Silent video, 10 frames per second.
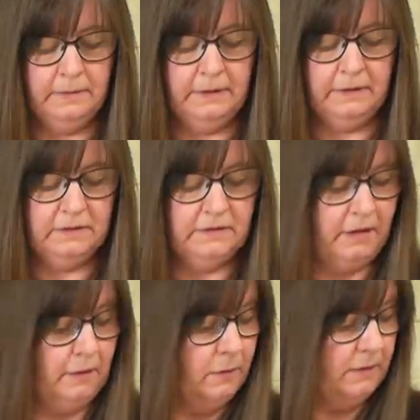like
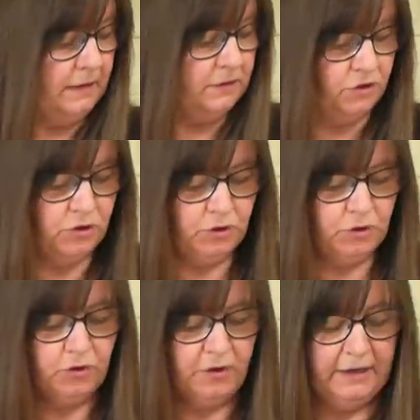so. And let's just
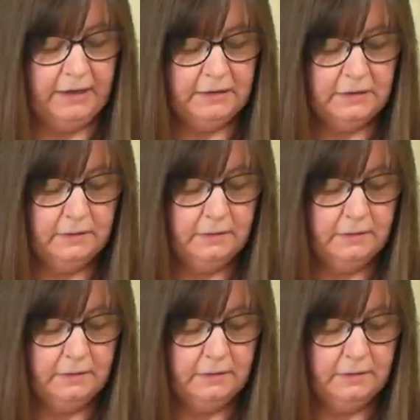try it